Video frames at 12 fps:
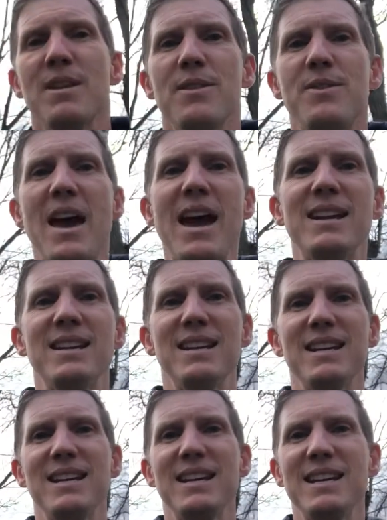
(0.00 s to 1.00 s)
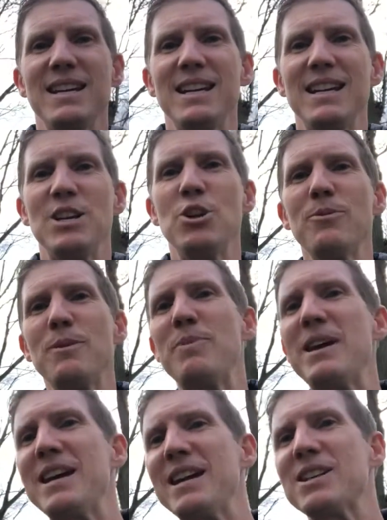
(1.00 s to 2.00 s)
that in human
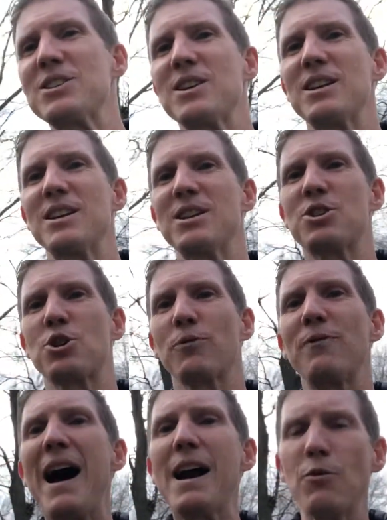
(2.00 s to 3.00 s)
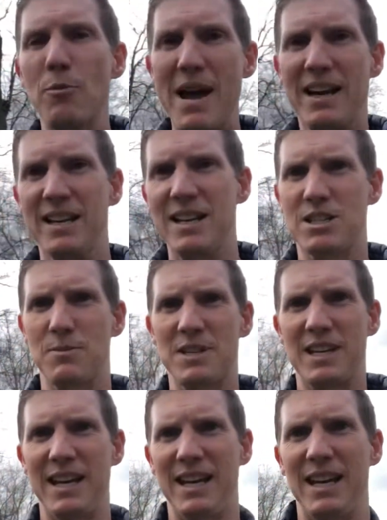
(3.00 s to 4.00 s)
beings, survival mechanisms
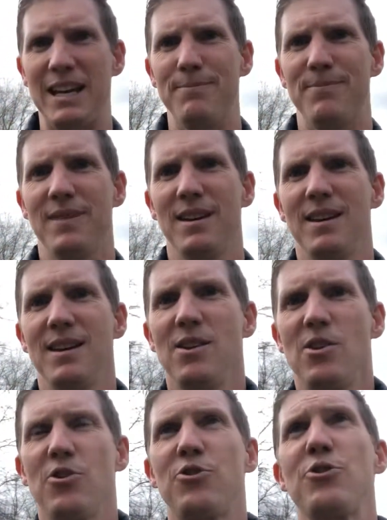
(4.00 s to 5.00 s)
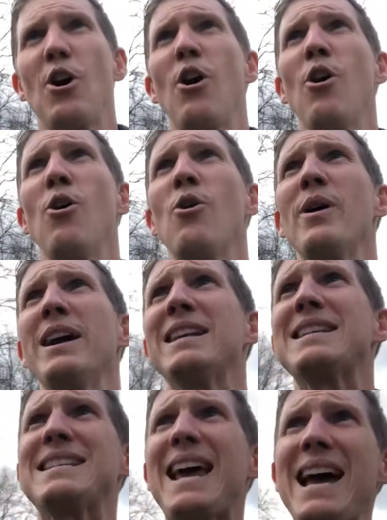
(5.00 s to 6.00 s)
kick in. So in a
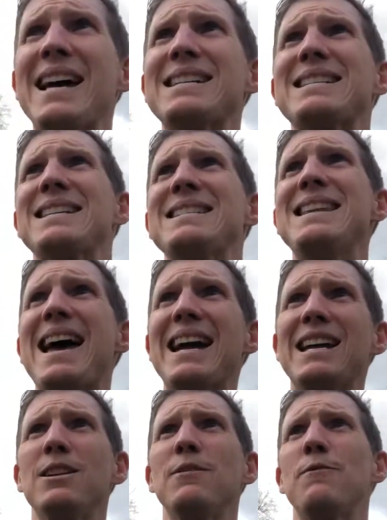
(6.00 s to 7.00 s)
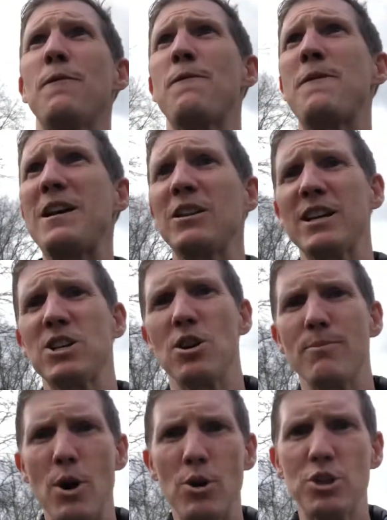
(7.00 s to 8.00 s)
sense, negative feelings and
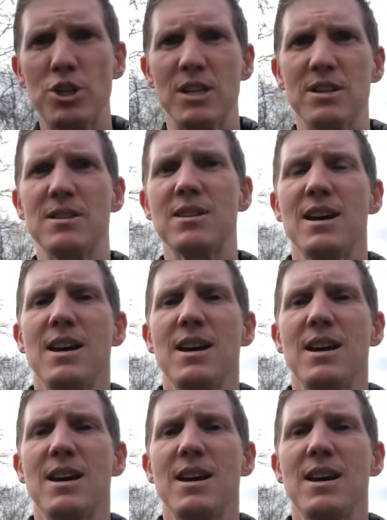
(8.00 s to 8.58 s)
emotions,